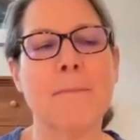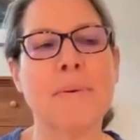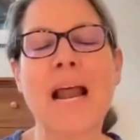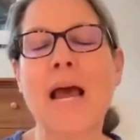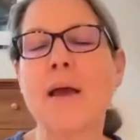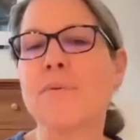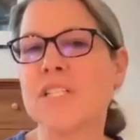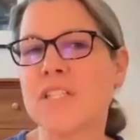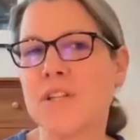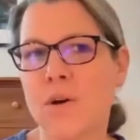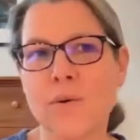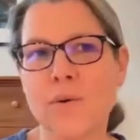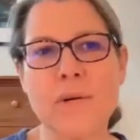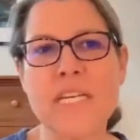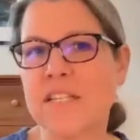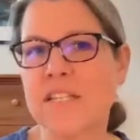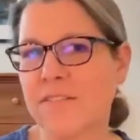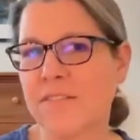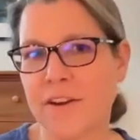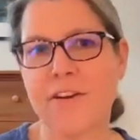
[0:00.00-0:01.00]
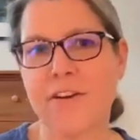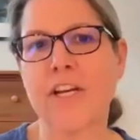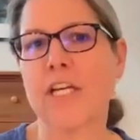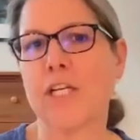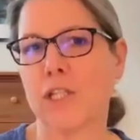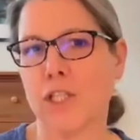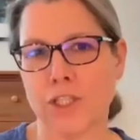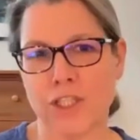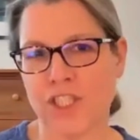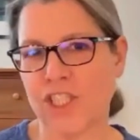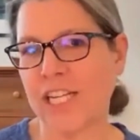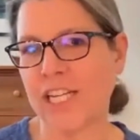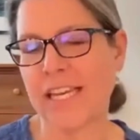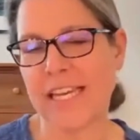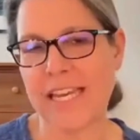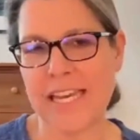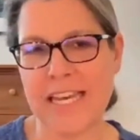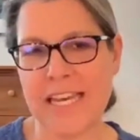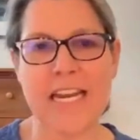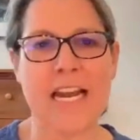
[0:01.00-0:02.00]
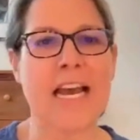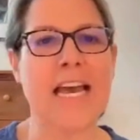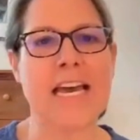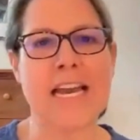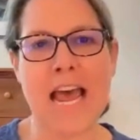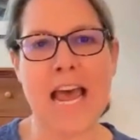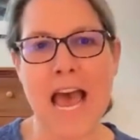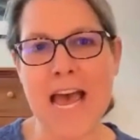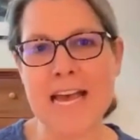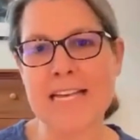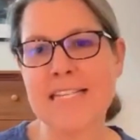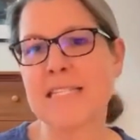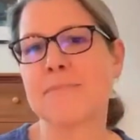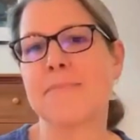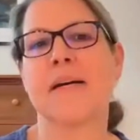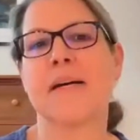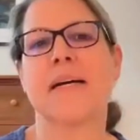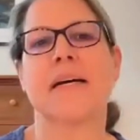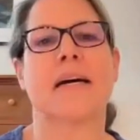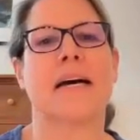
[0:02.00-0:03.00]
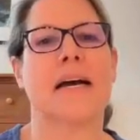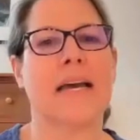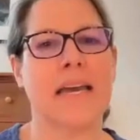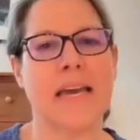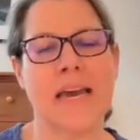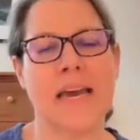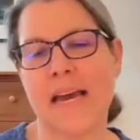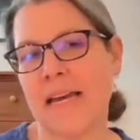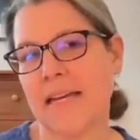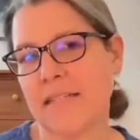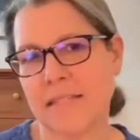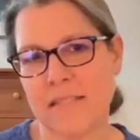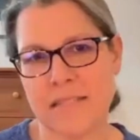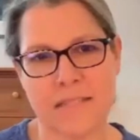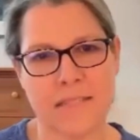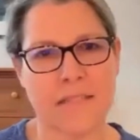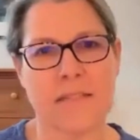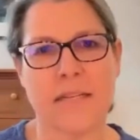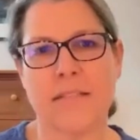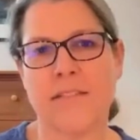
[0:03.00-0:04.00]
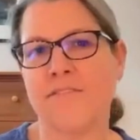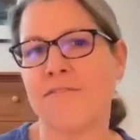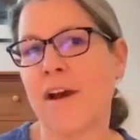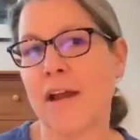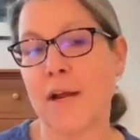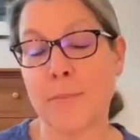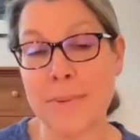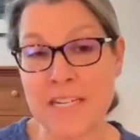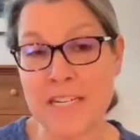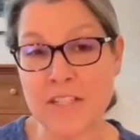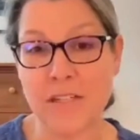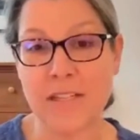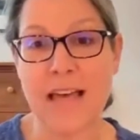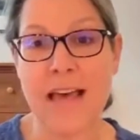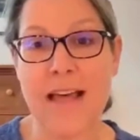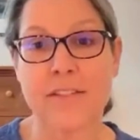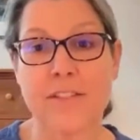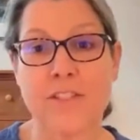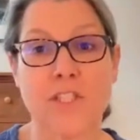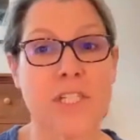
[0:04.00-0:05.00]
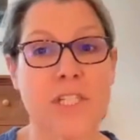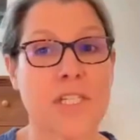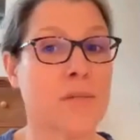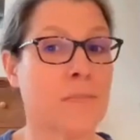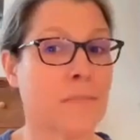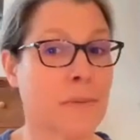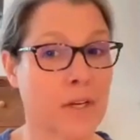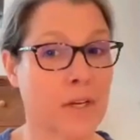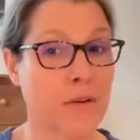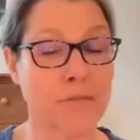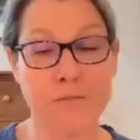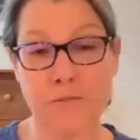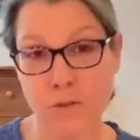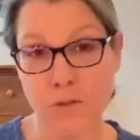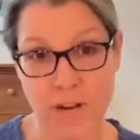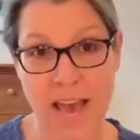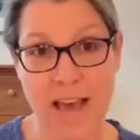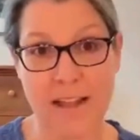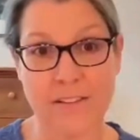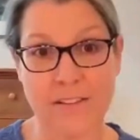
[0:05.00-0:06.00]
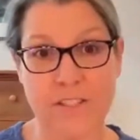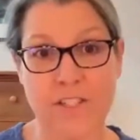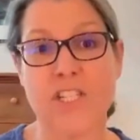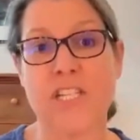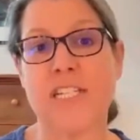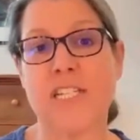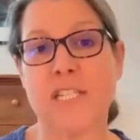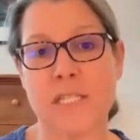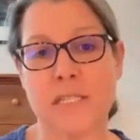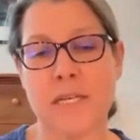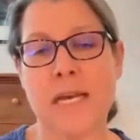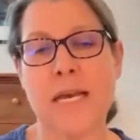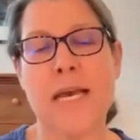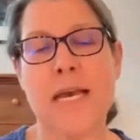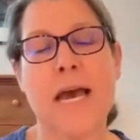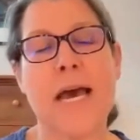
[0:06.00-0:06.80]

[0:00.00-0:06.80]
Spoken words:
But I was always a very allergic kid. I had asthma, I had environmental allergies, but no food allergies.